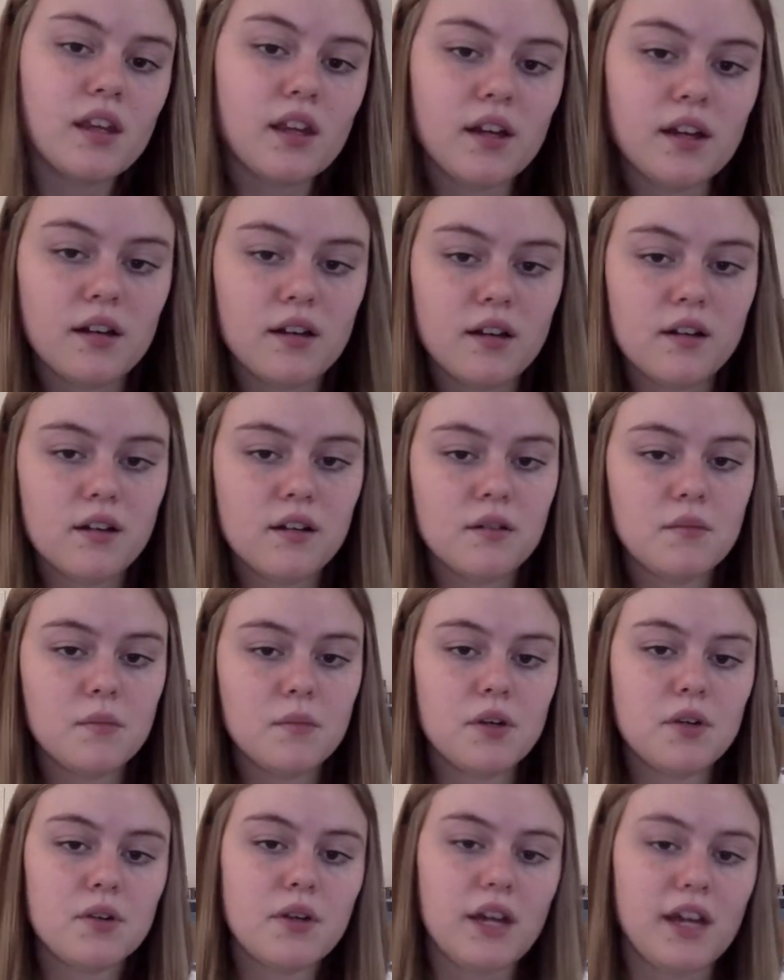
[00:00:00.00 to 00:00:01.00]

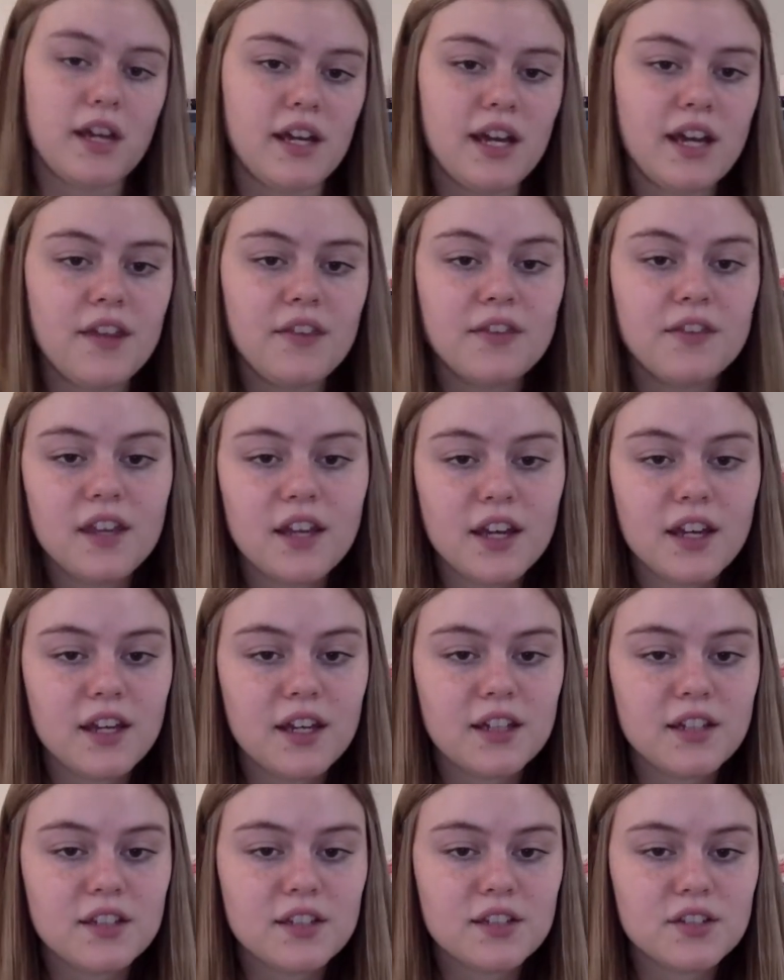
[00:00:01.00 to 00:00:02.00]
Okay, and
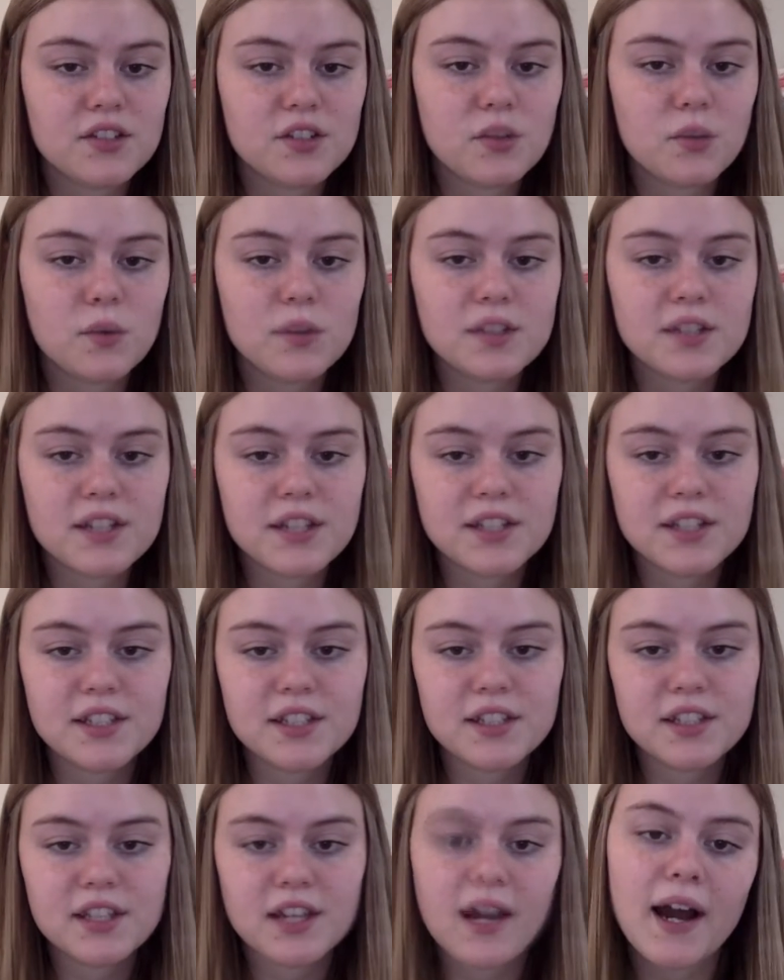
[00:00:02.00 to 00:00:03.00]
then, so once I
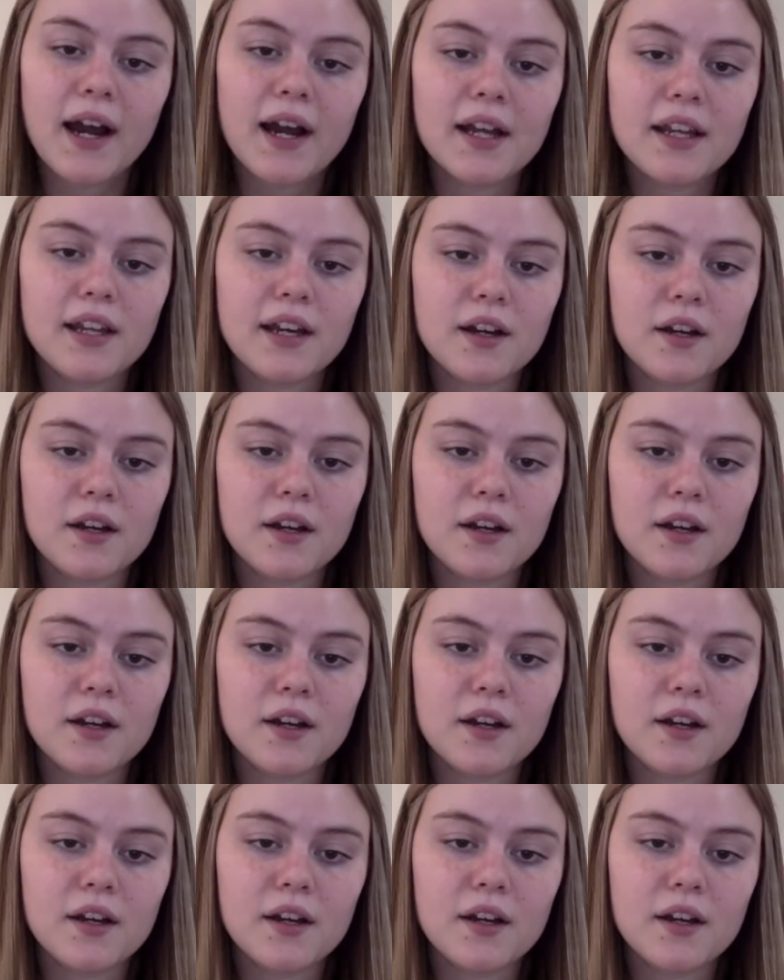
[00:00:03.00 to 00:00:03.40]
did that